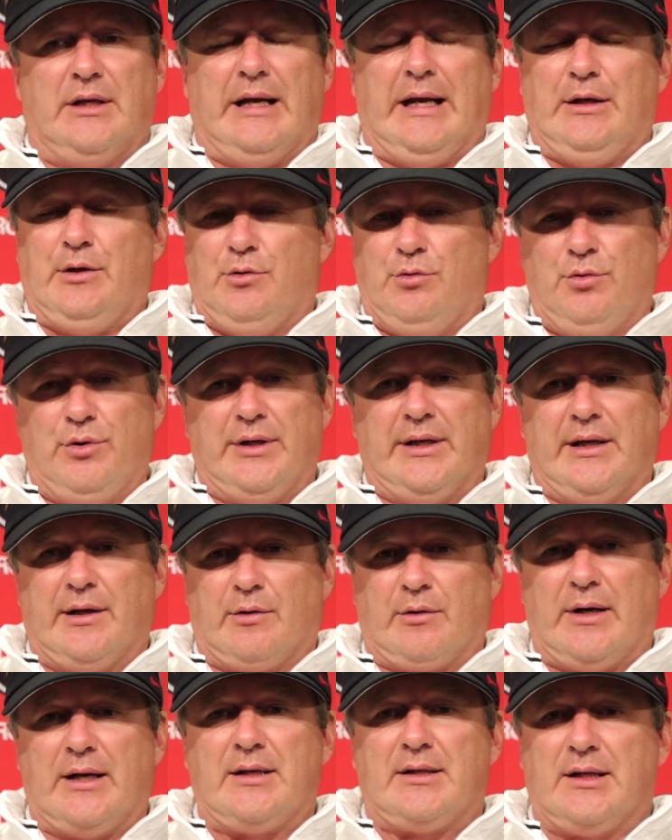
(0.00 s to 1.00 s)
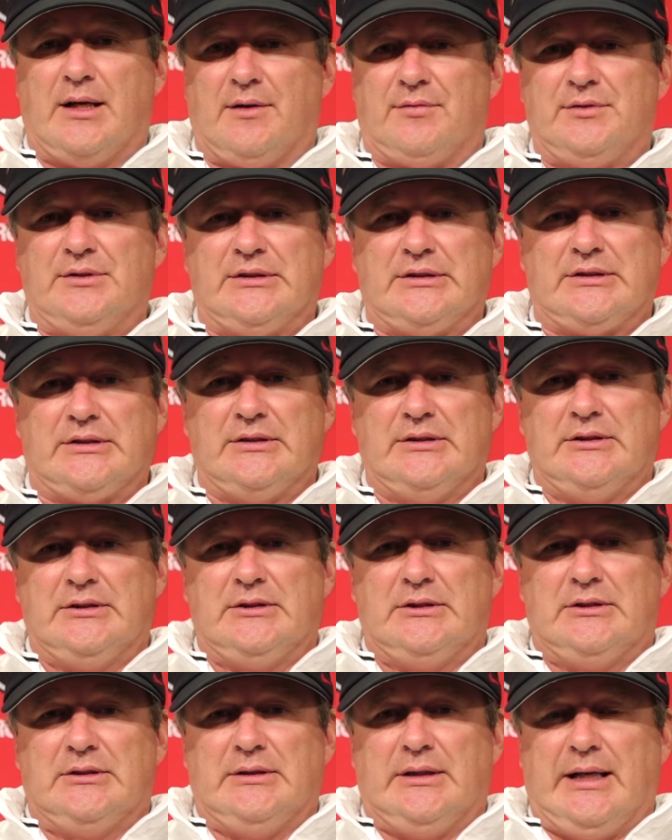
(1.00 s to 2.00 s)
And you do get great toughness,
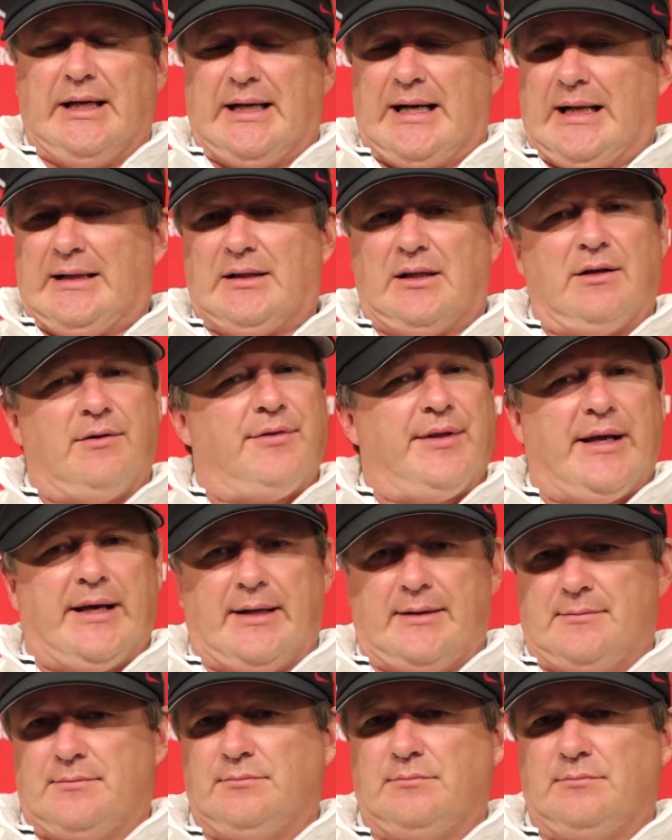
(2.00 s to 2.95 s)
and I love that.